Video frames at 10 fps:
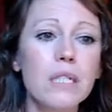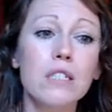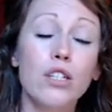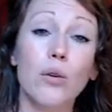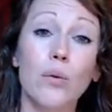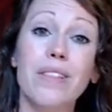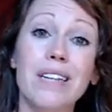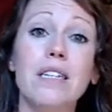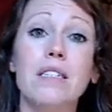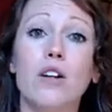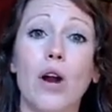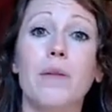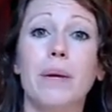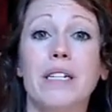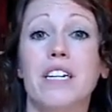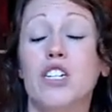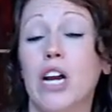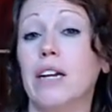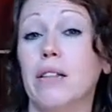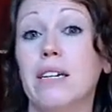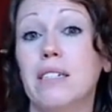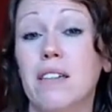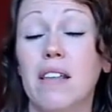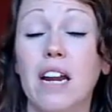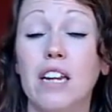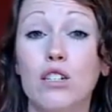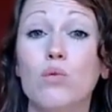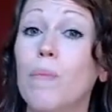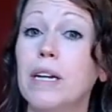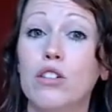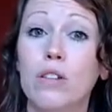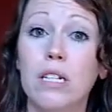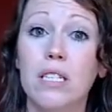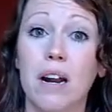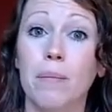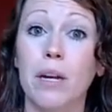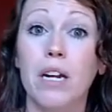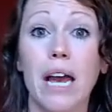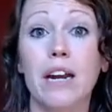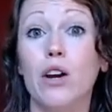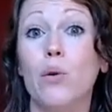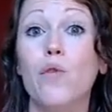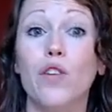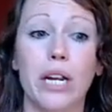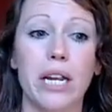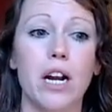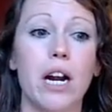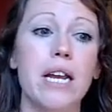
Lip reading: So this is the credibility checklist that I use with my students that I'm going to kind of go over here.